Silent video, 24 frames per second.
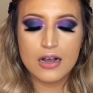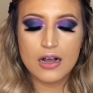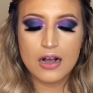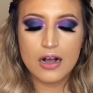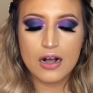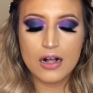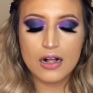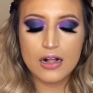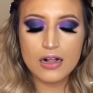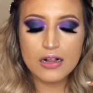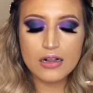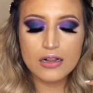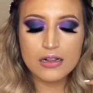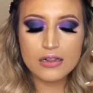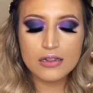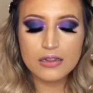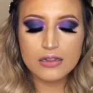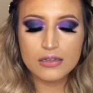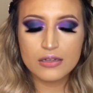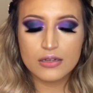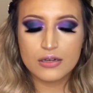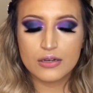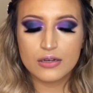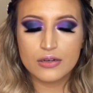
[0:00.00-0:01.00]

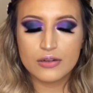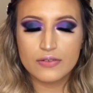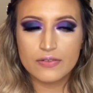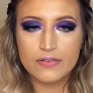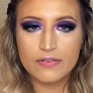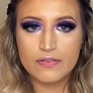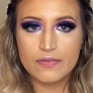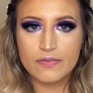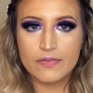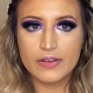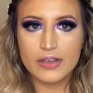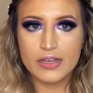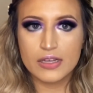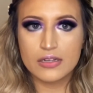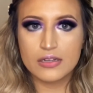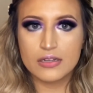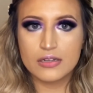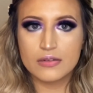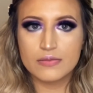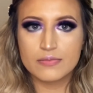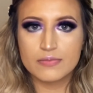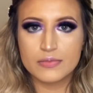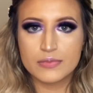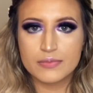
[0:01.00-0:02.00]
I'll
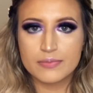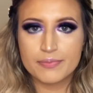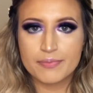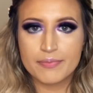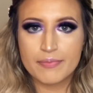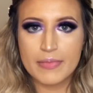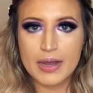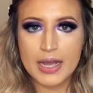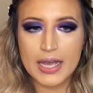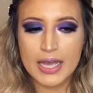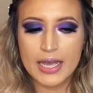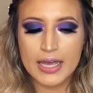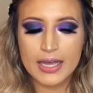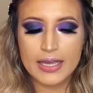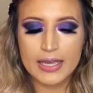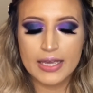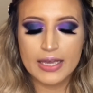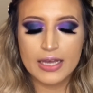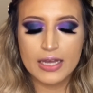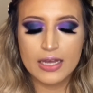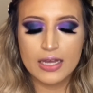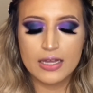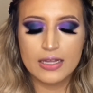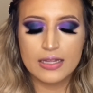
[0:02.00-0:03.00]
film
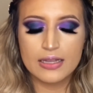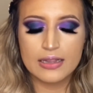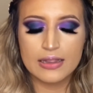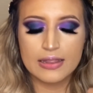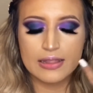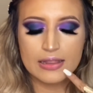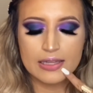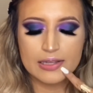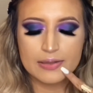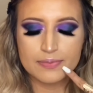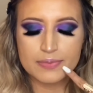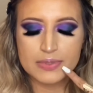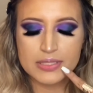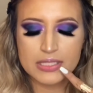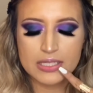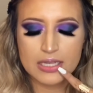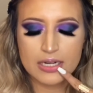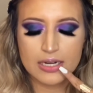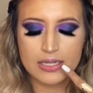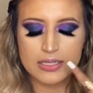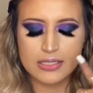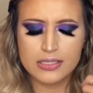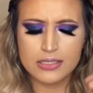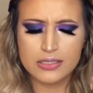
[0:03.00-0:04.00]
my lips,
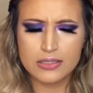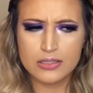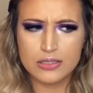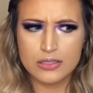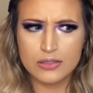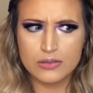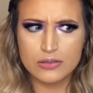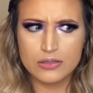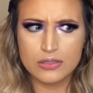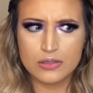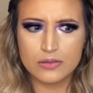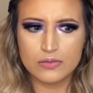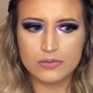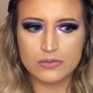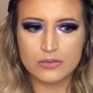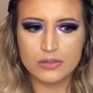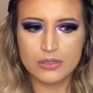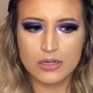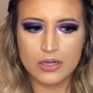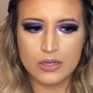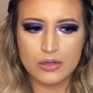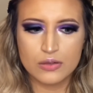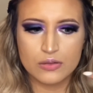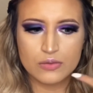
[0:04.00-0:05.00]
and I still don't
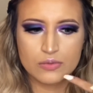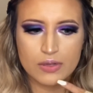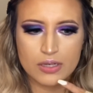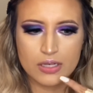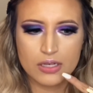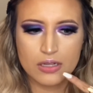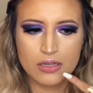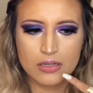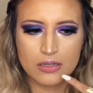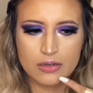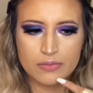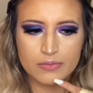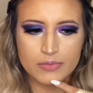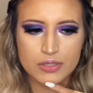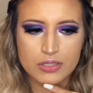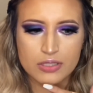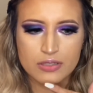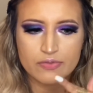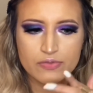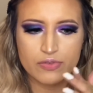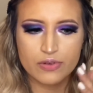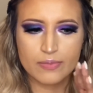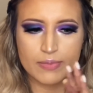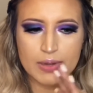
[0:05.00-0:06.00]
know what color I'm
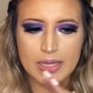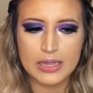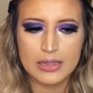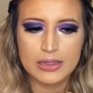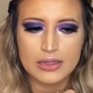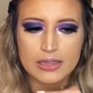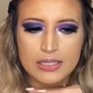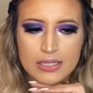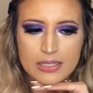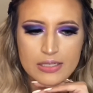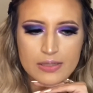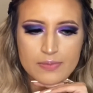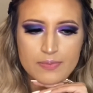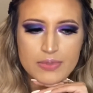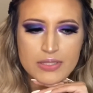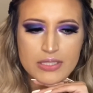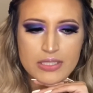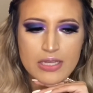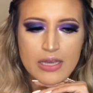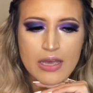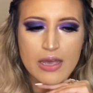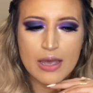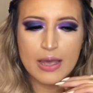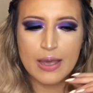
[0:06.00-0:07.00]
using for my lips.